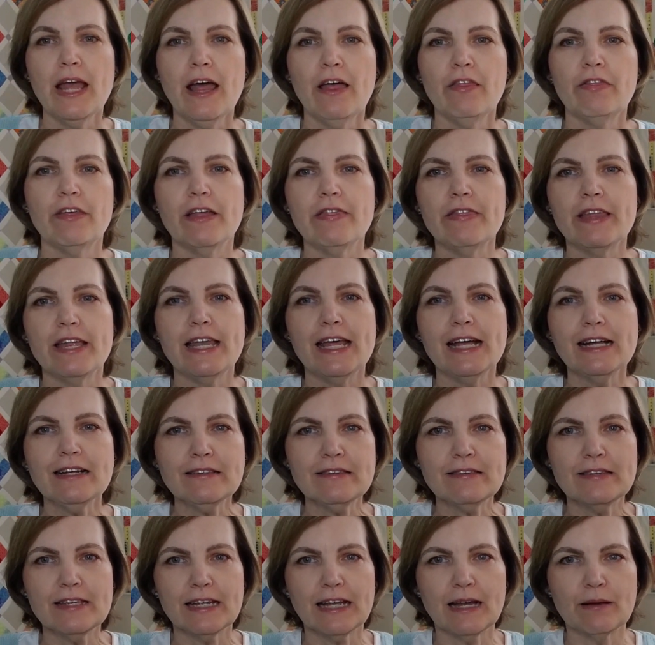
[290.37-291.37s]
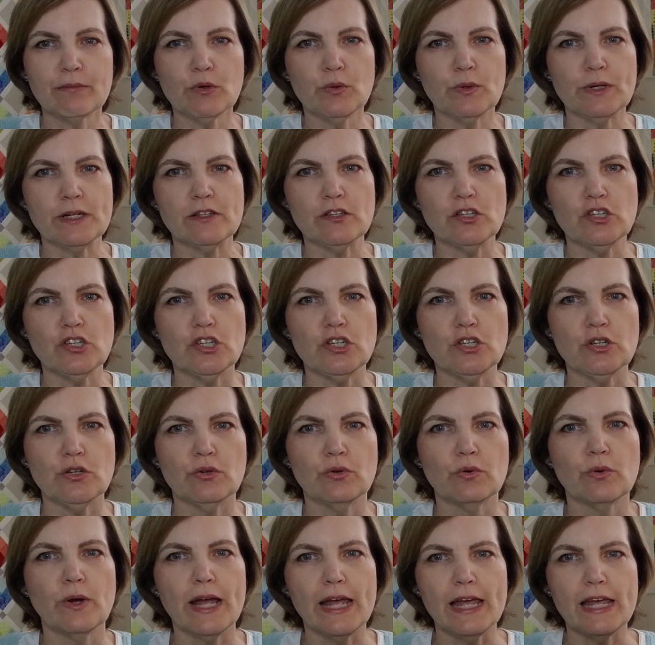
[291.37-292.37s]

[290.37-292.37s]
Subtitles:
Then the next thing I'm going to do